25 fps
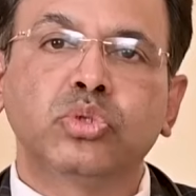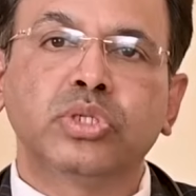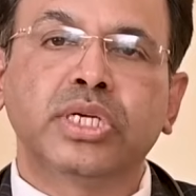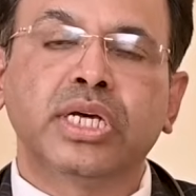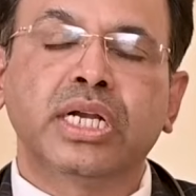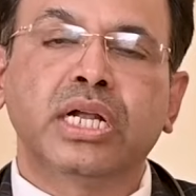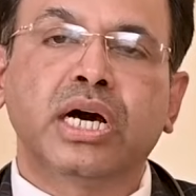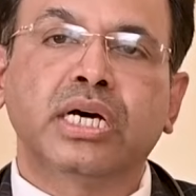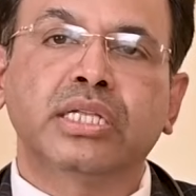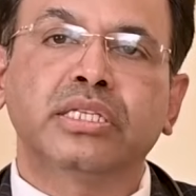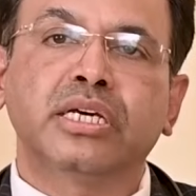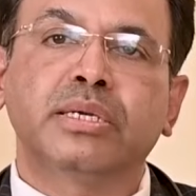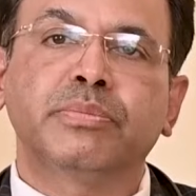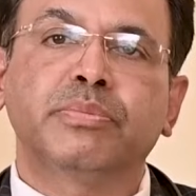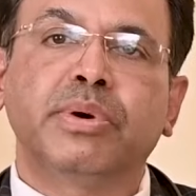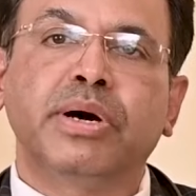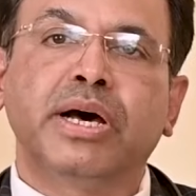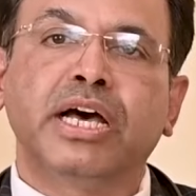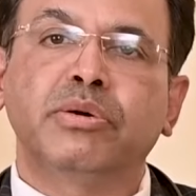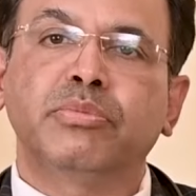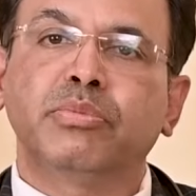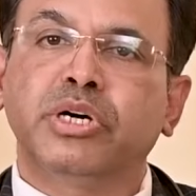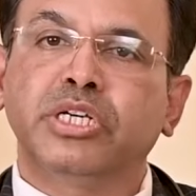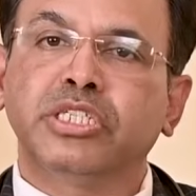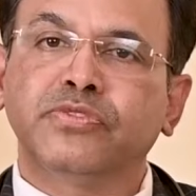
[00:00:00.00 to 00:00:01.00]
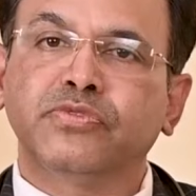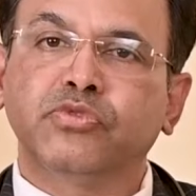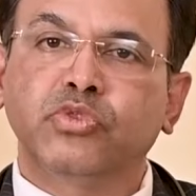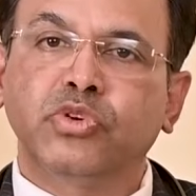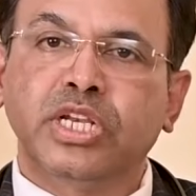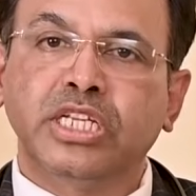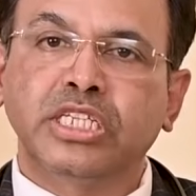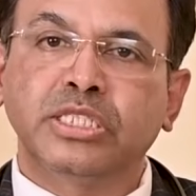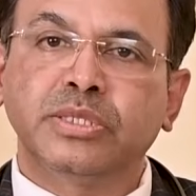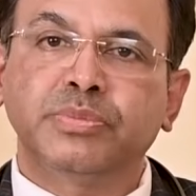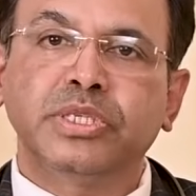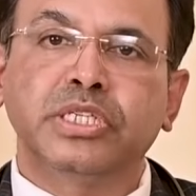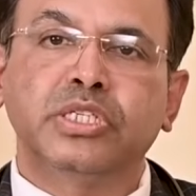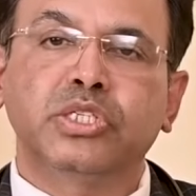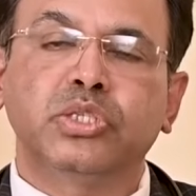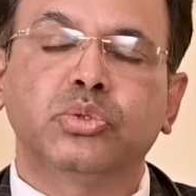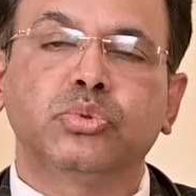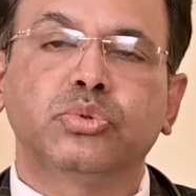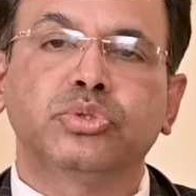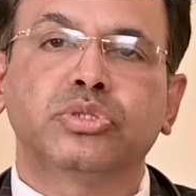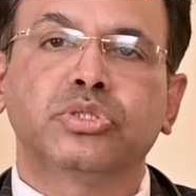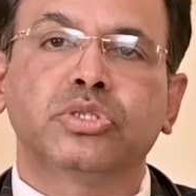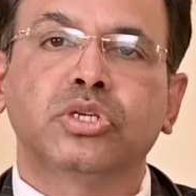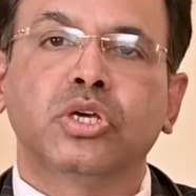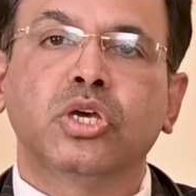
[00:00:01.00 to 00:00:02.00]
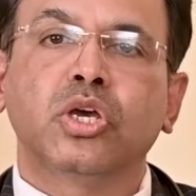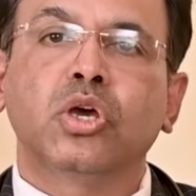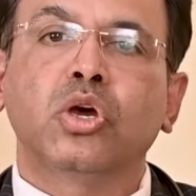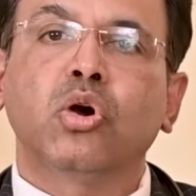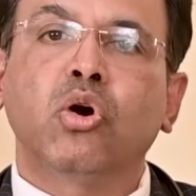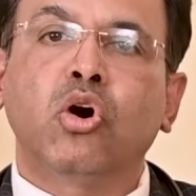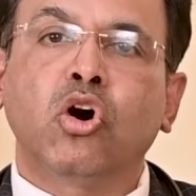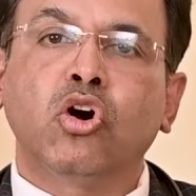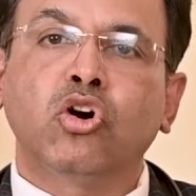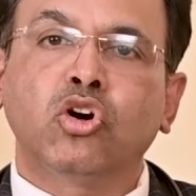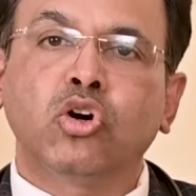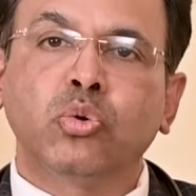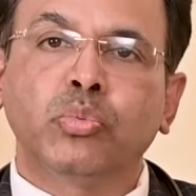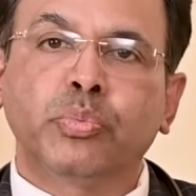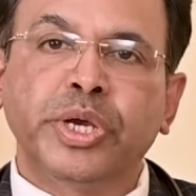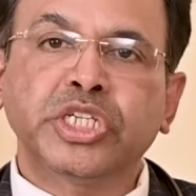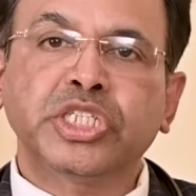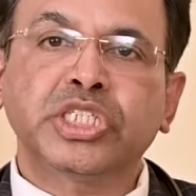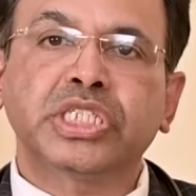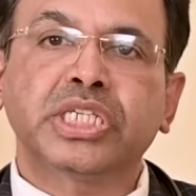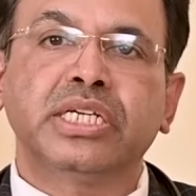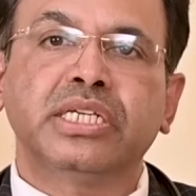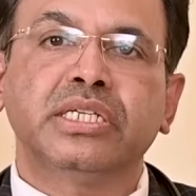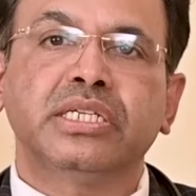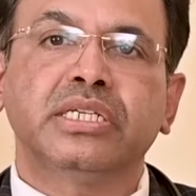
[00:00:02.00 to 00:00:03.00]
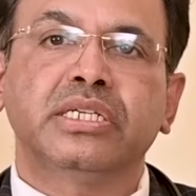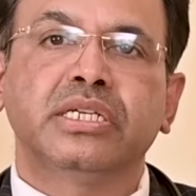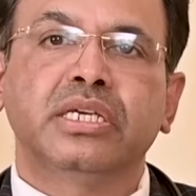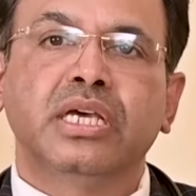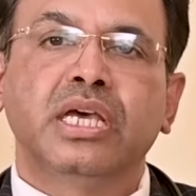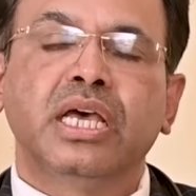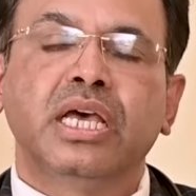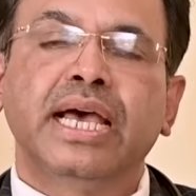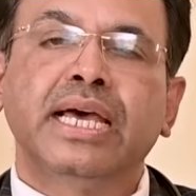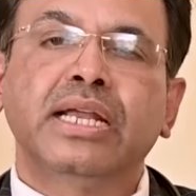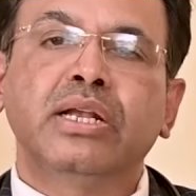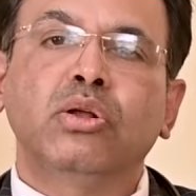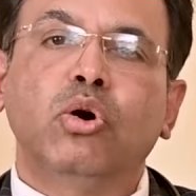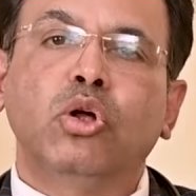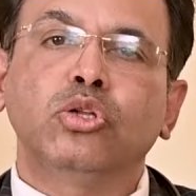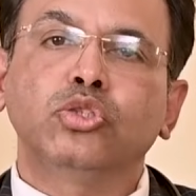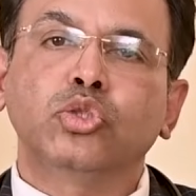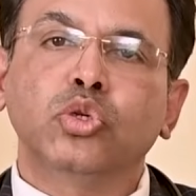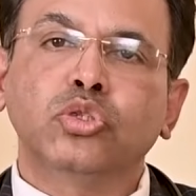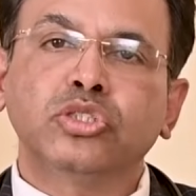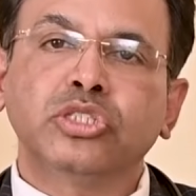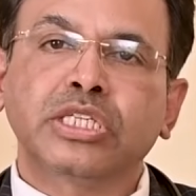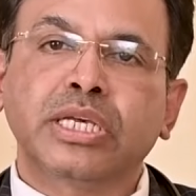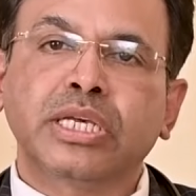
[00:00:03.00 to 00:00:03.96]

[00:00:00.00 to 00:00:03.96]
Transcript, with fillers: wood and other biomass fuel is being used, occupation, and also